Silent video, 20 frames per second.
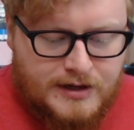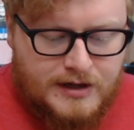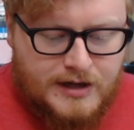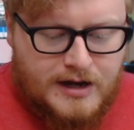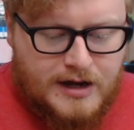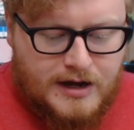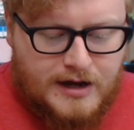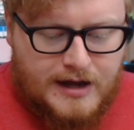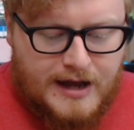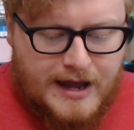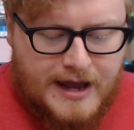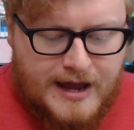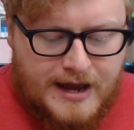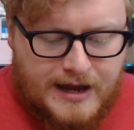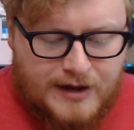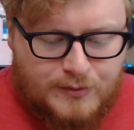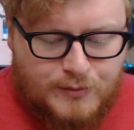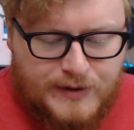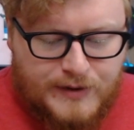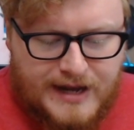
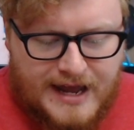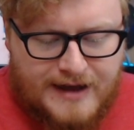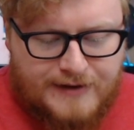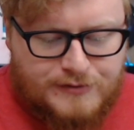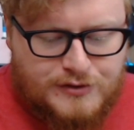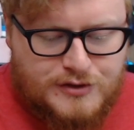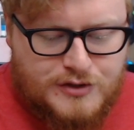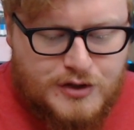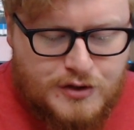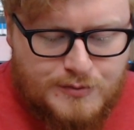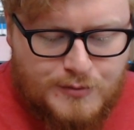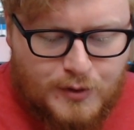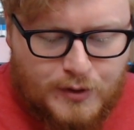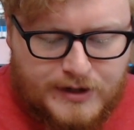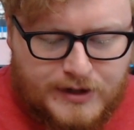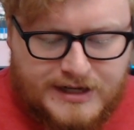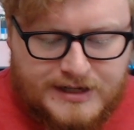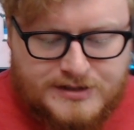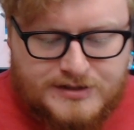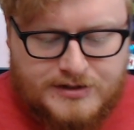And we have 2 more
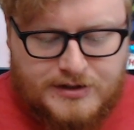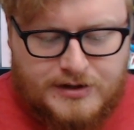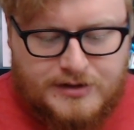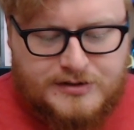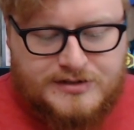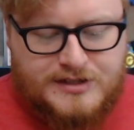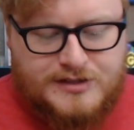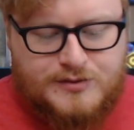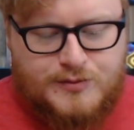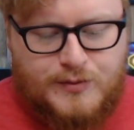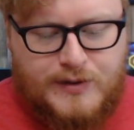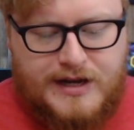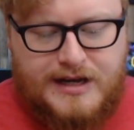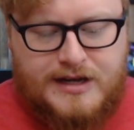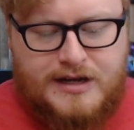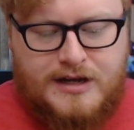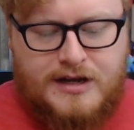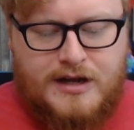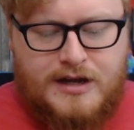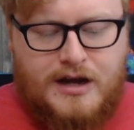Kickstarters this
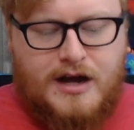week.